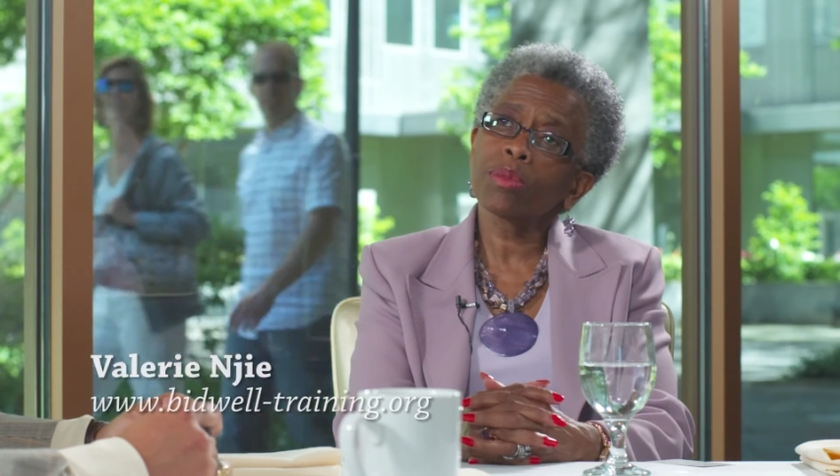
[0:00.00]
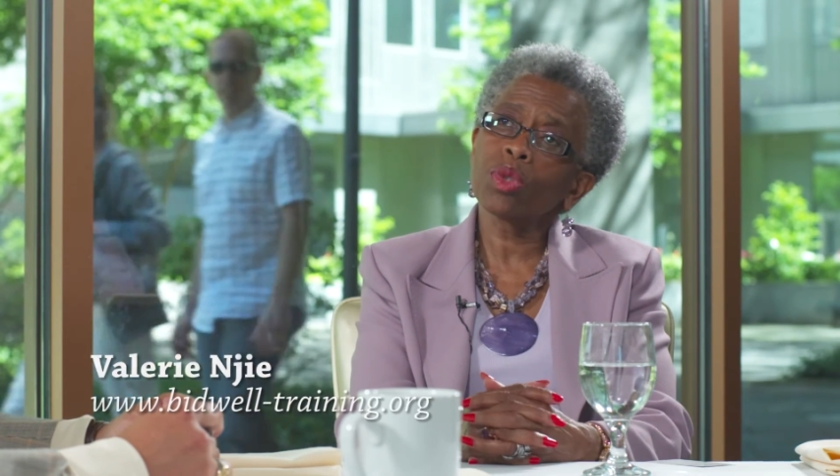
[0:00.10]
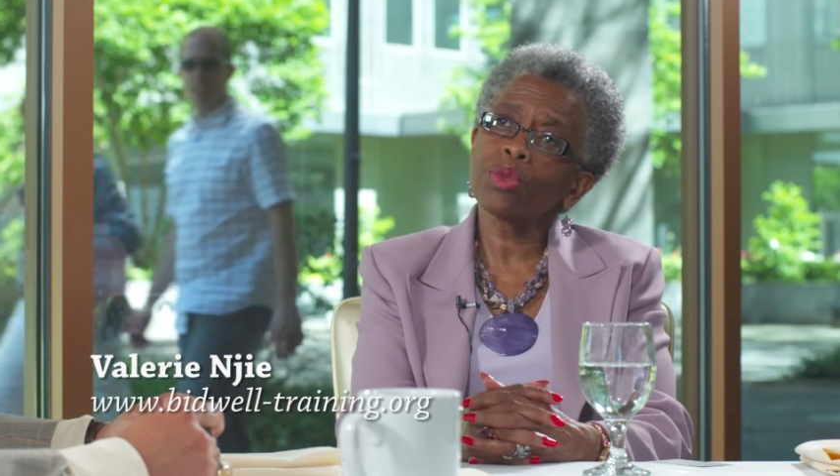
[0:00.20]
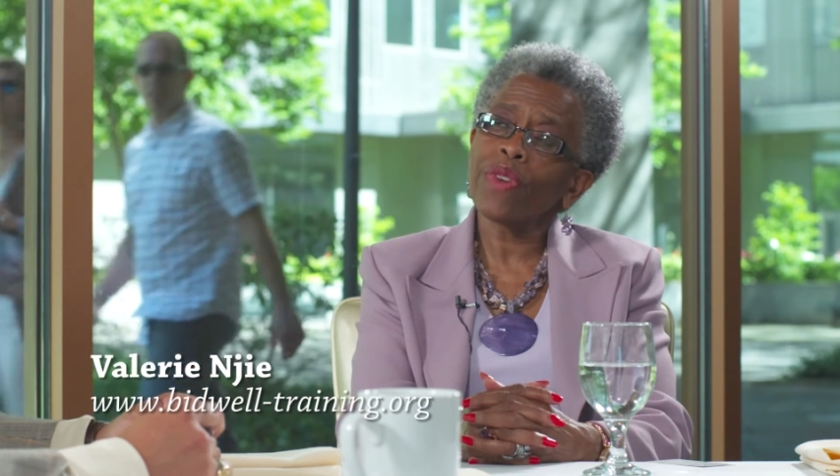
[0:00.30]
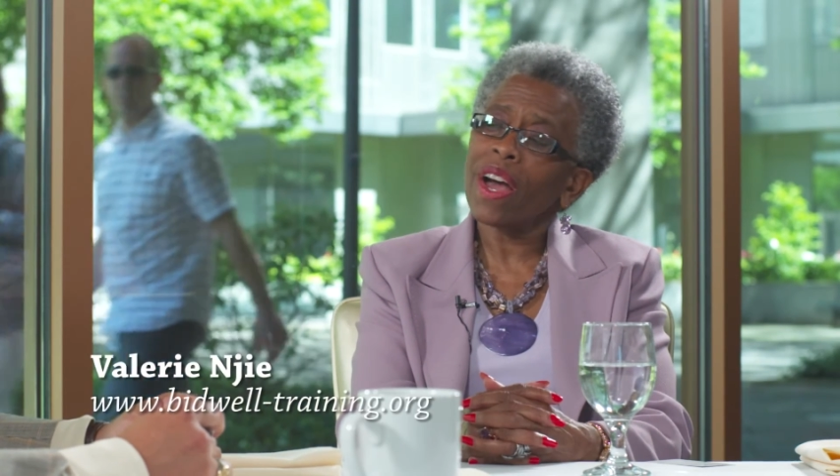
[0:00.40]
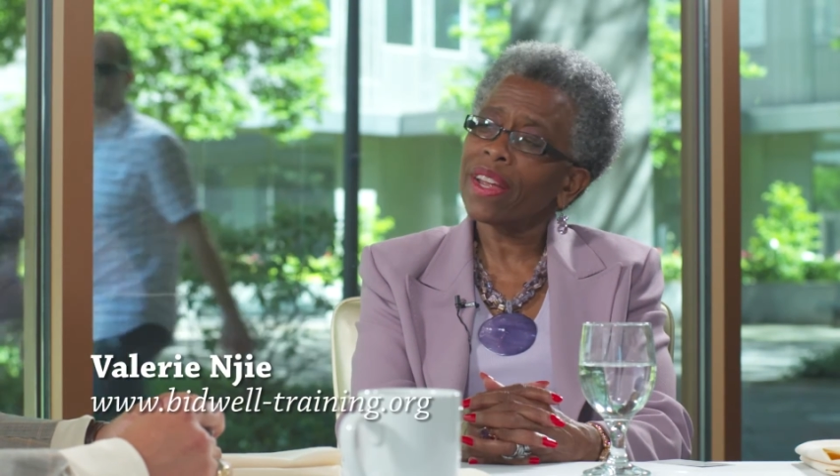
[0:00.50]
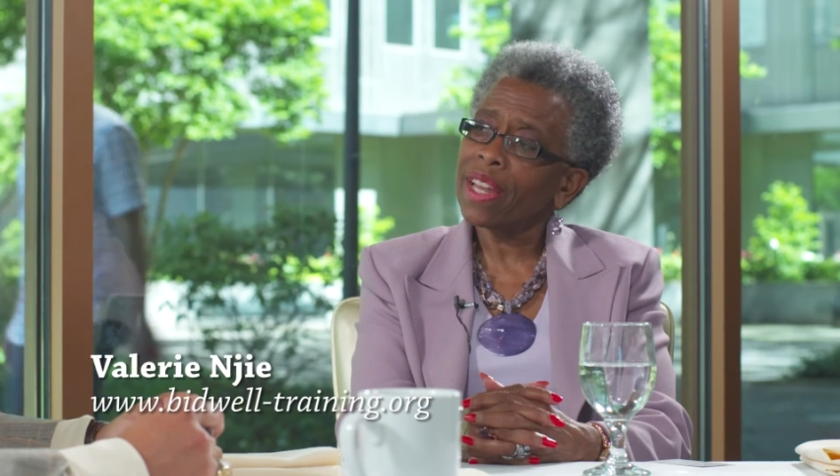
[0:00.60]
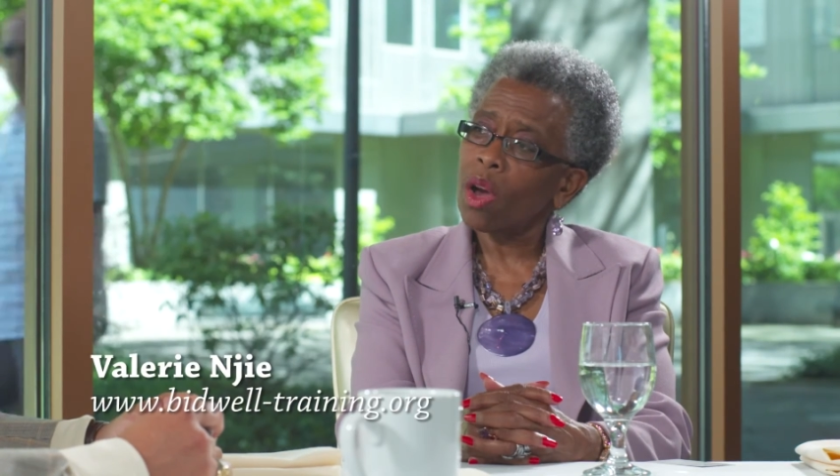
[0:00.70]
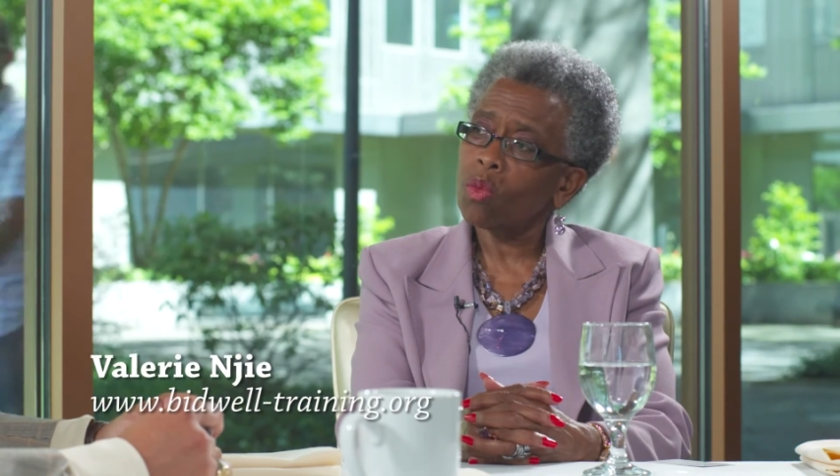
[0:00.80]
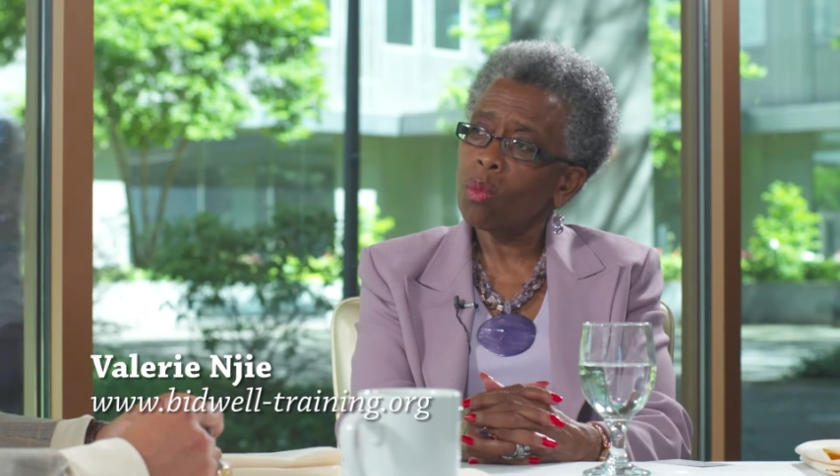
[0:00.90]
to
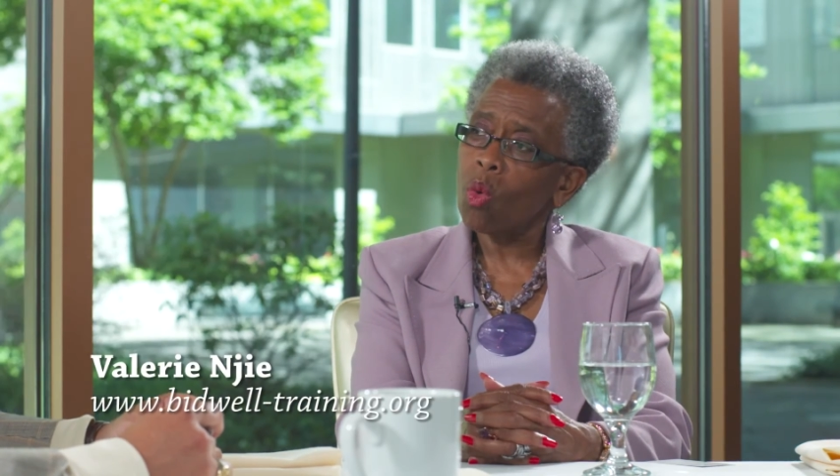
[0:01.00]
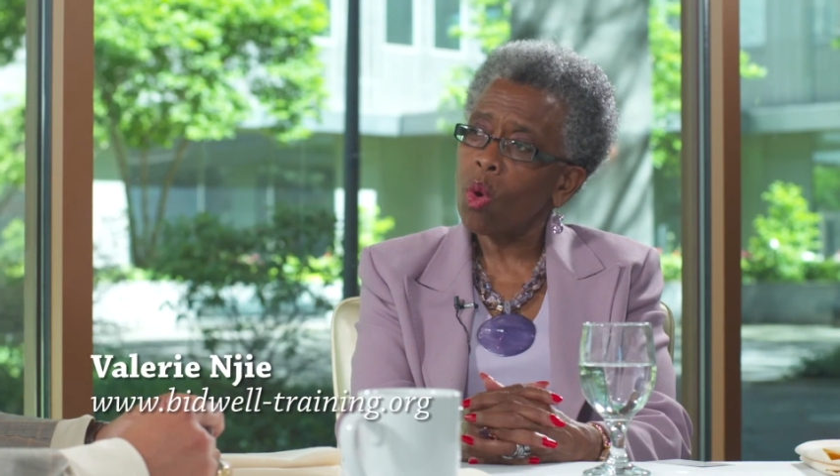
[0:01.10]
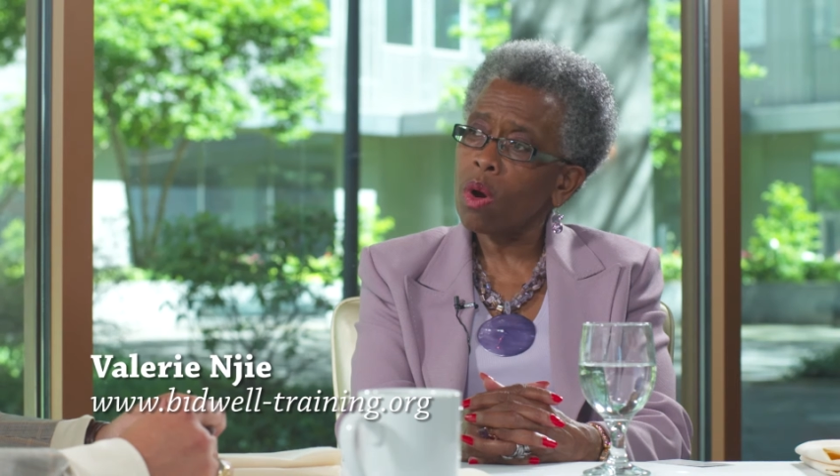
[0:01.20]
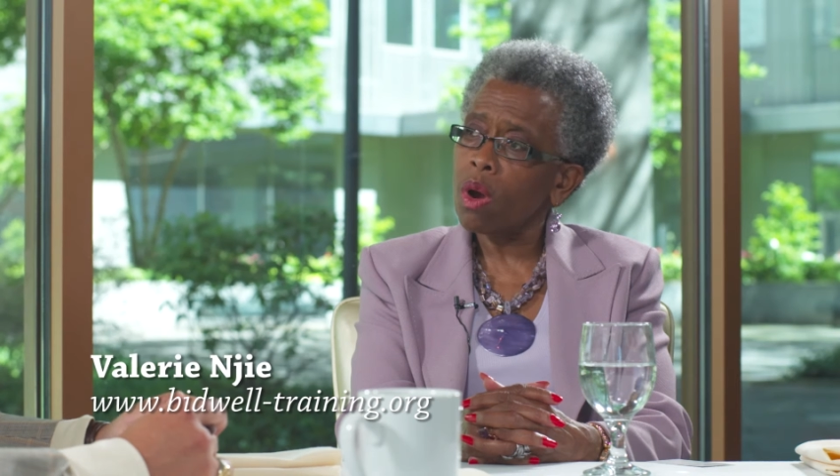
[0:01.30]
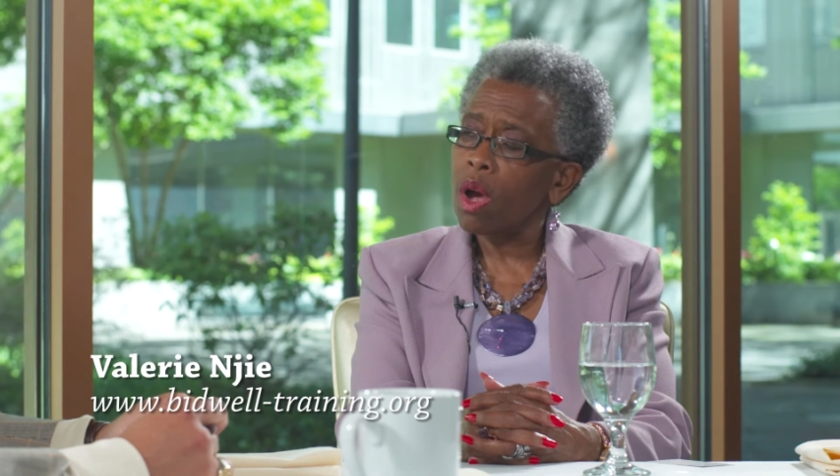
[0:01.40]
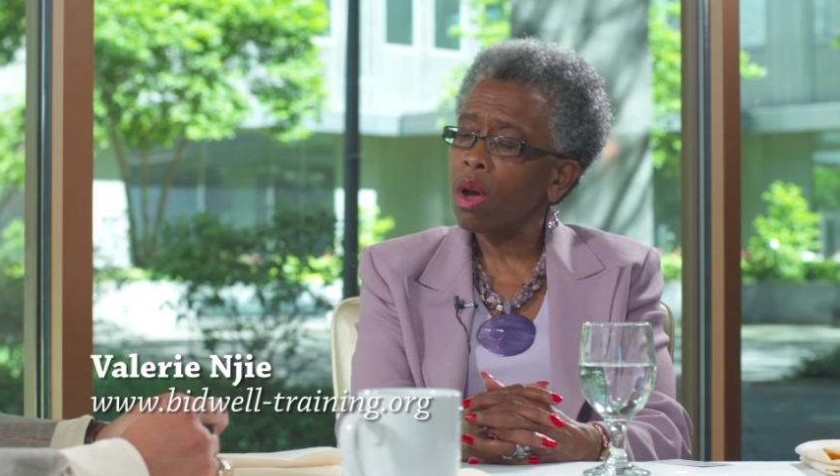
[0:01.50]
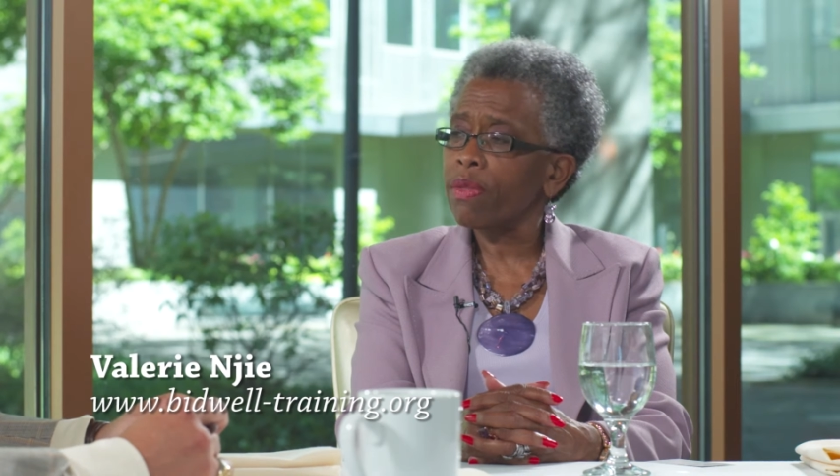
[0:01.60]
find out more.